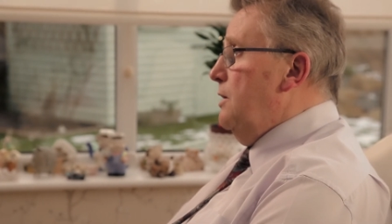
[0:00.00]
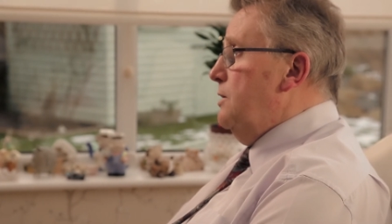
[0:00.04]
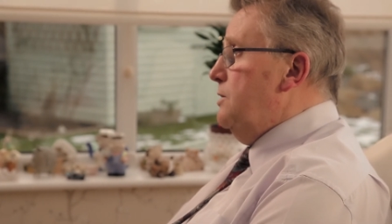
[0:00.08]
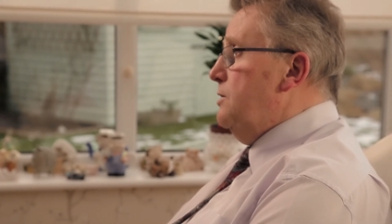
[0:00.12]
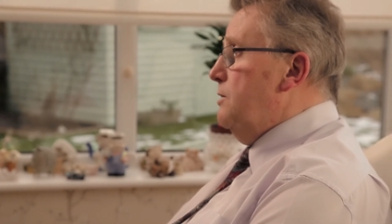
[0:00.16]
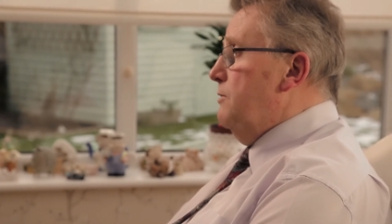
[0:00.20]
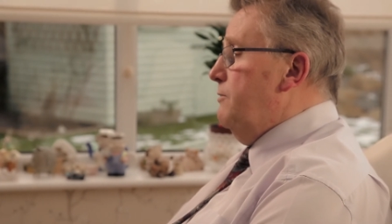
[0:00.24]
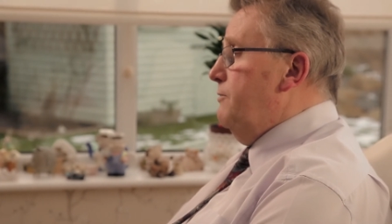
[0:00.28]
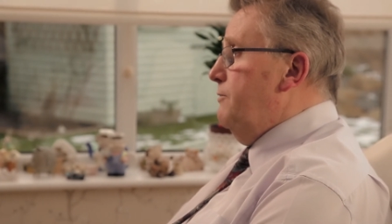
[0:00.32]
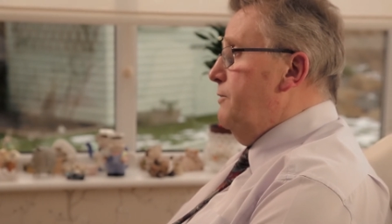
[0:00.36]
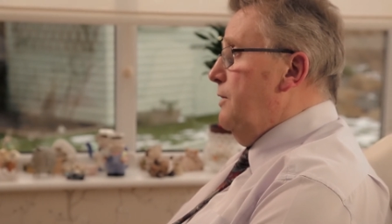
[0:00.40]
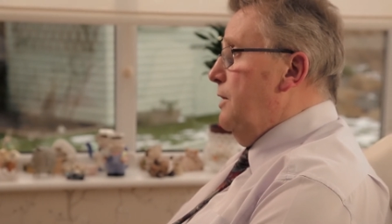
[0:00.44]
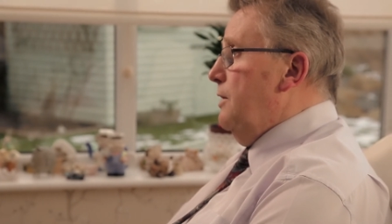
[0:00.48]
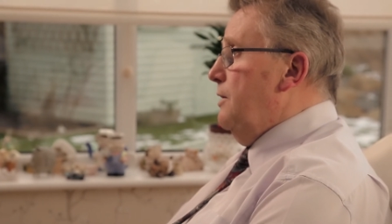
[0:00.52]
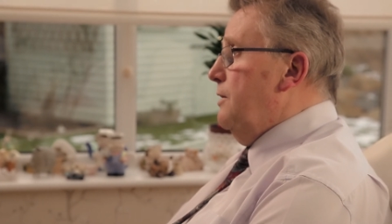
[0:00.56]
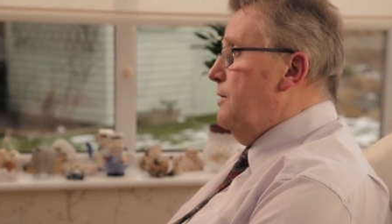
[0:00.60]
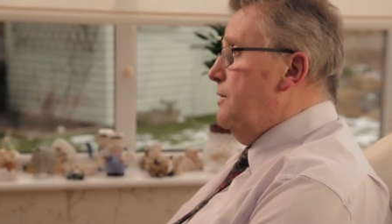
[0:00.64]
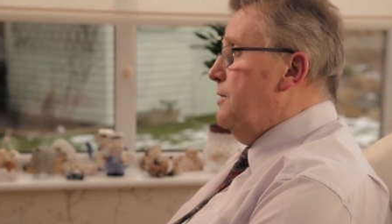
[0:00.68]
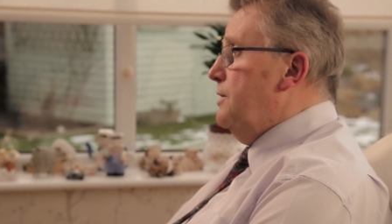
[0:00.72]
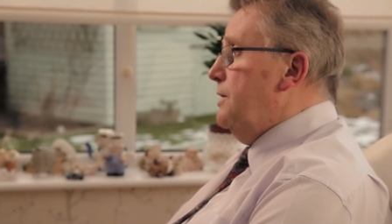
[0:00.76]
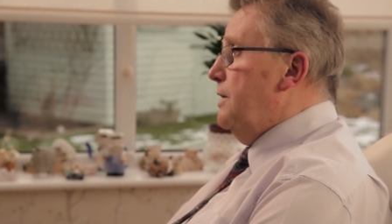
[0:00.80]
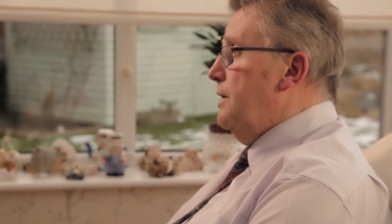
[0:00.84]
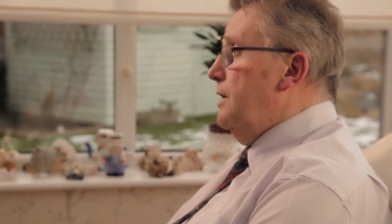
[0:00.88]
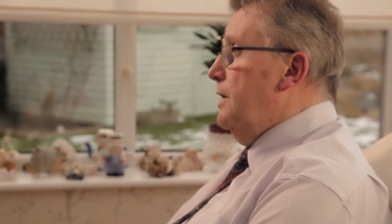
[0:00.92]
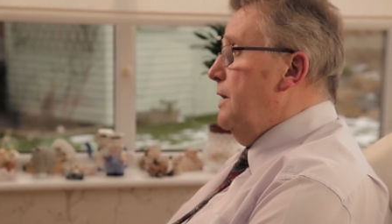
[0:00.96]
to
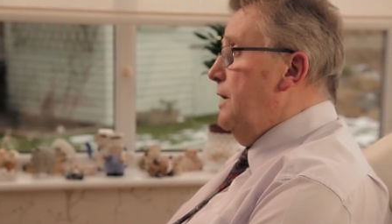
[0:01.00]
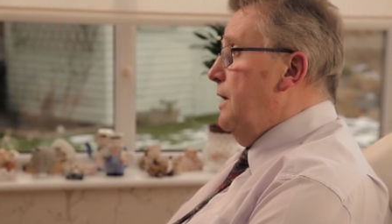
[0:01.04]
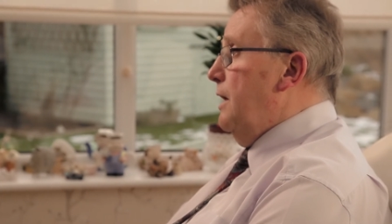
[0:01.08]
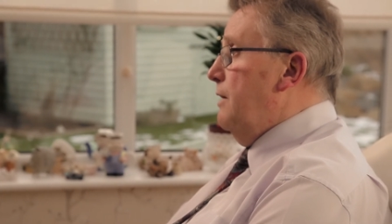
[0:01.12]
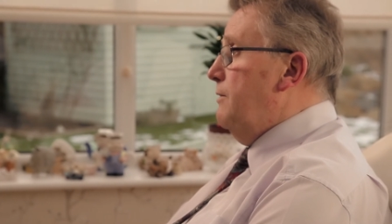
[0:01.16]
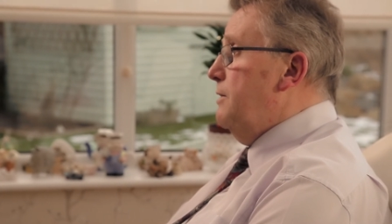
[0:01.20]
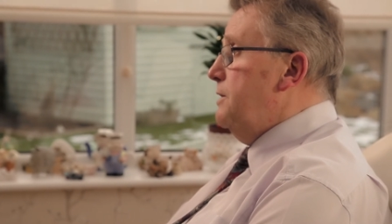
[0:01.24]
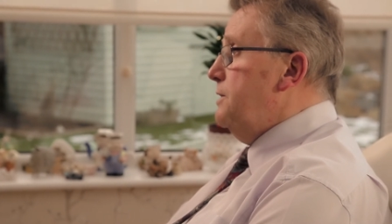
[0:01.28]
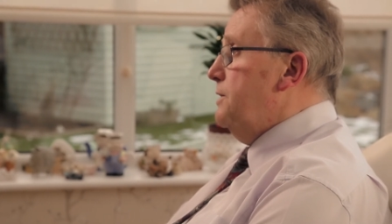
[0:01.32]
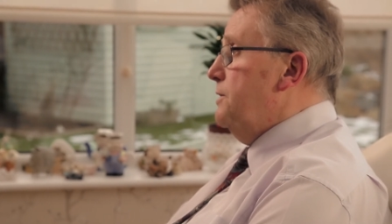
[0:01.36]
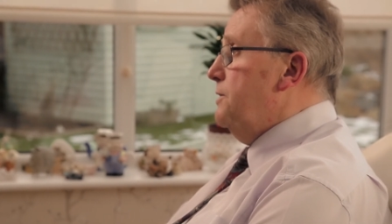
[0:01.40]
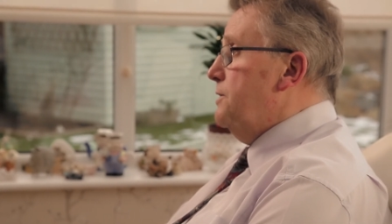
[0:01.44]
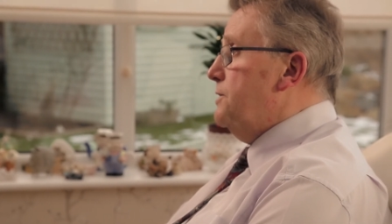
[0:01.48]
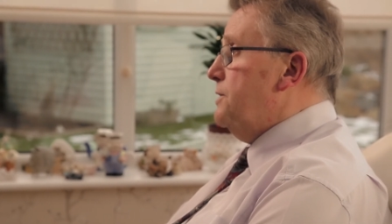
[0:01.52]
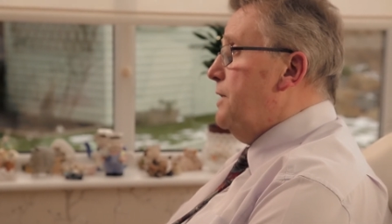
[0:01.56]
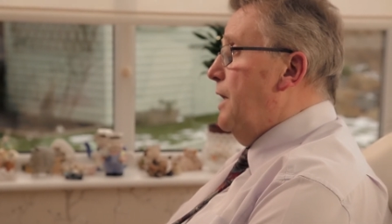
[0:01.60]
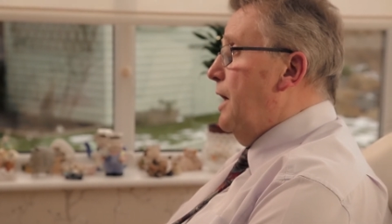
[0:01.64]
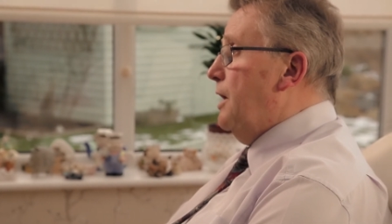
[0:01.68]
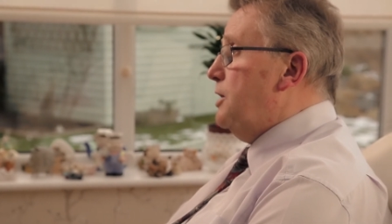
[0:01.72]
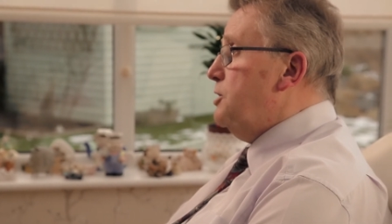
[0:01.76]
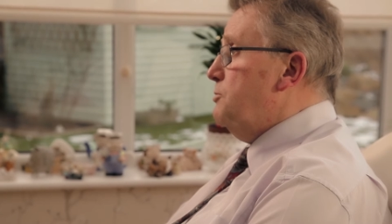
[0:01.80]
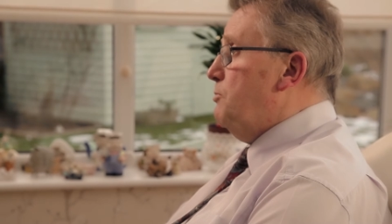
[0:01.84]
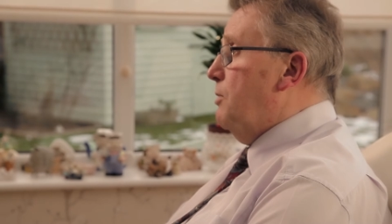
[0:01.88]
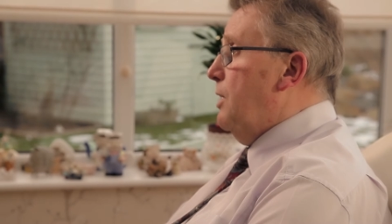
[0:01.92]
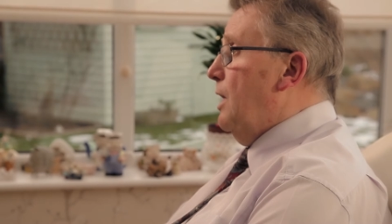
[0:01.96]
fund inheritance
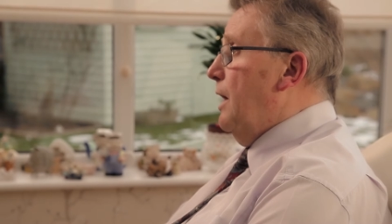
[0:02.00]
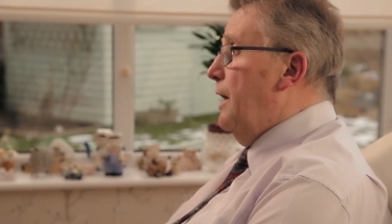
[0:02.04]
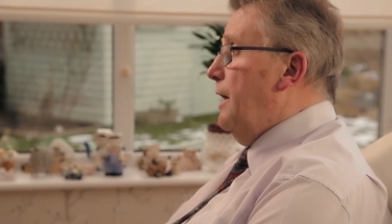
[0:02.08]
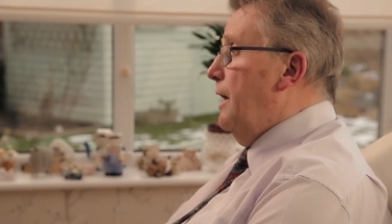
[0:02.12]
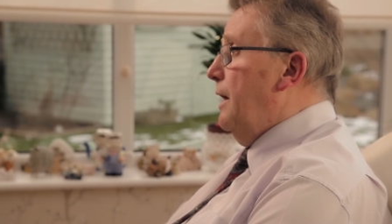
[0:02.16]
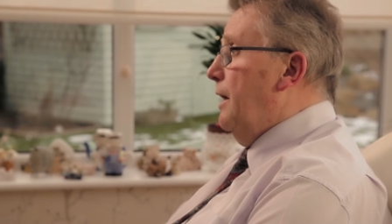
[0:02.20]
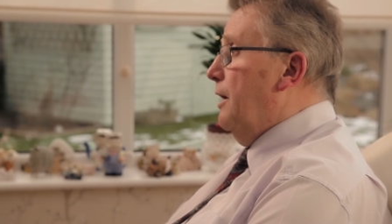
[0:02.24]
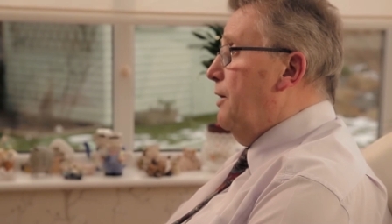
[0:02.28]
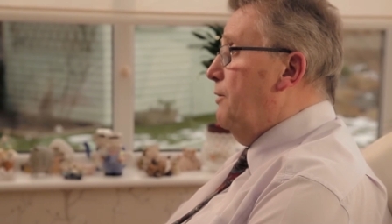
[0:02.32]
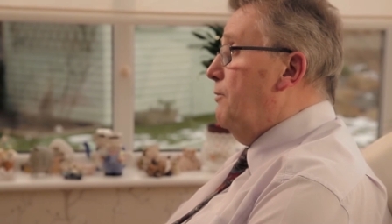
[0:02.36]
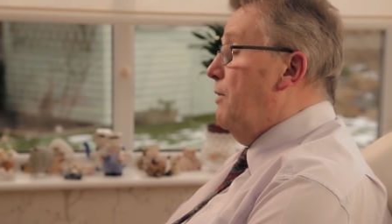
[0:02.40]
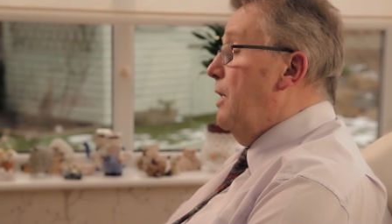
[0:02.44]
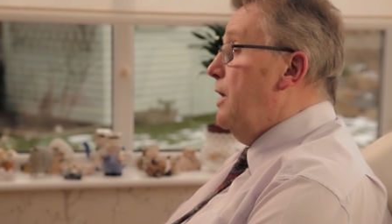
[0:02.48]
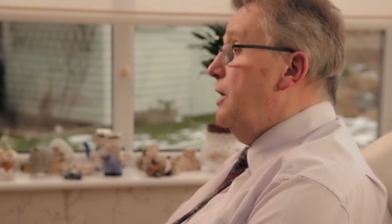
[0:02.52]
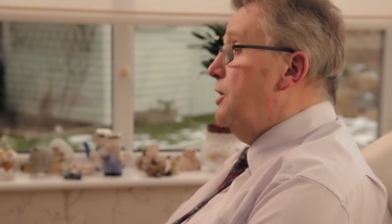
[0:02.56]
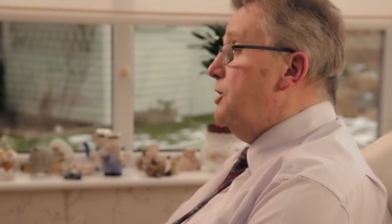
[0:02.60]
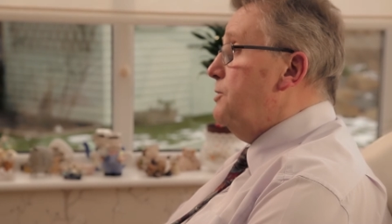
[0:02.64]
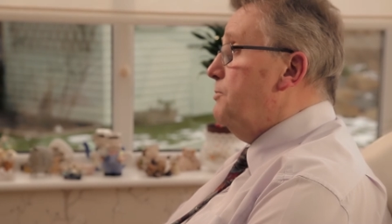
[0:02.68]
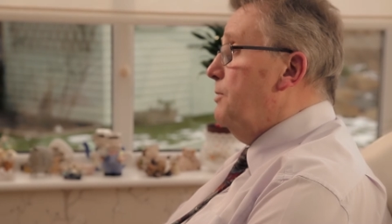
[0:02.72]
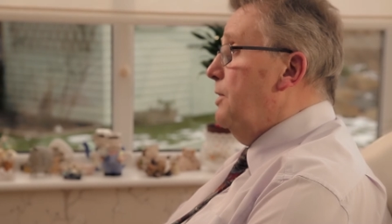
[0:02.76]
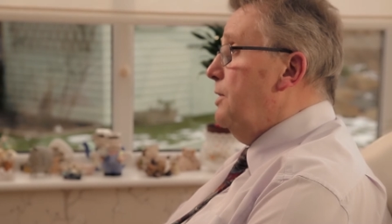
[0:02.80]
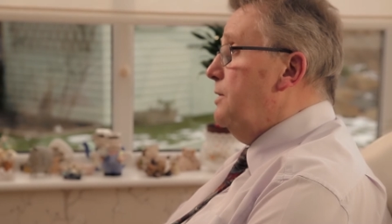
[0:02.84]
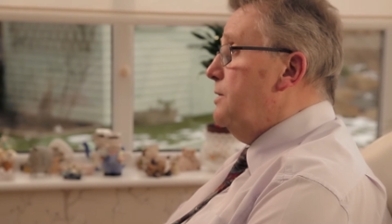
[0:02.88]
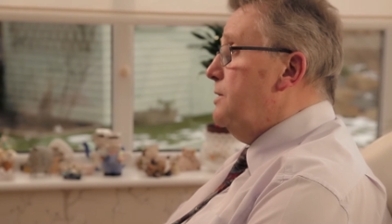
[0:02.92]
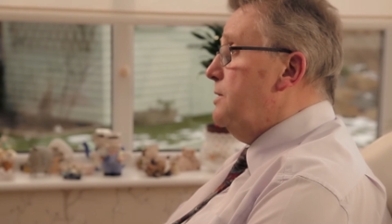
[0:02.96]
tax planning
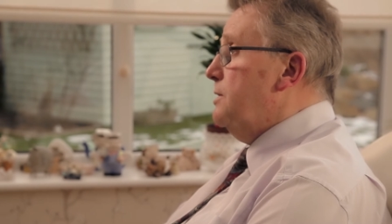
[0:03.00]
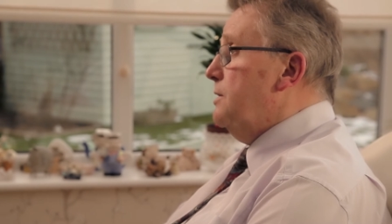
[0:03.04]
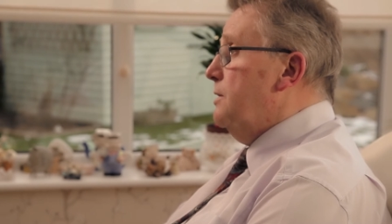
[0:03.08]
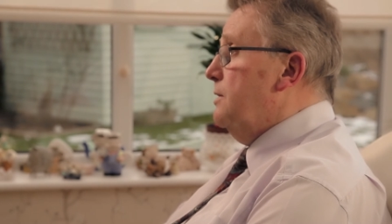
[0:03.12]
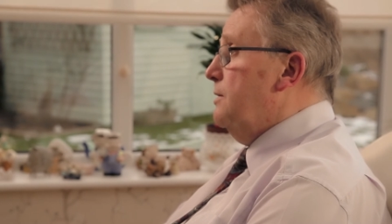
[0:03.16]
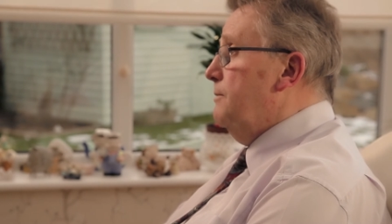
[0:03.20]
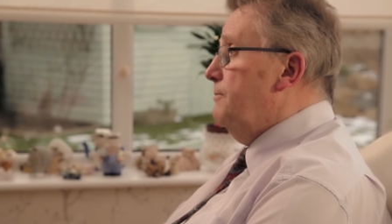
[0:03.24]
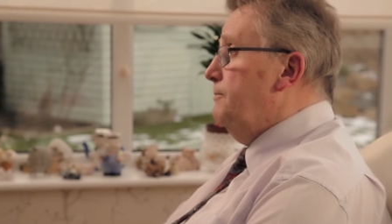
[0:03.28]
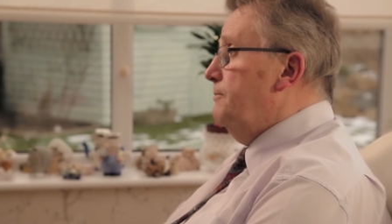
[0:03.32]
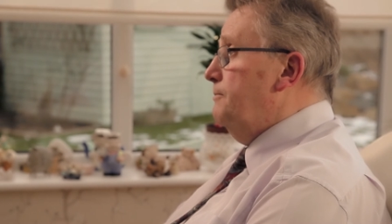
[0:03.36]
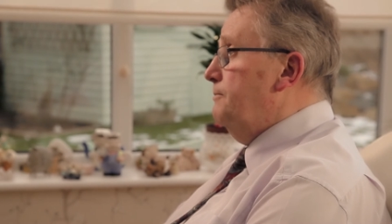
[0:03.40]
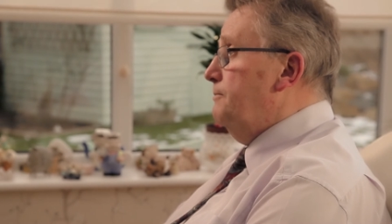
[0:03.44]
arrangements.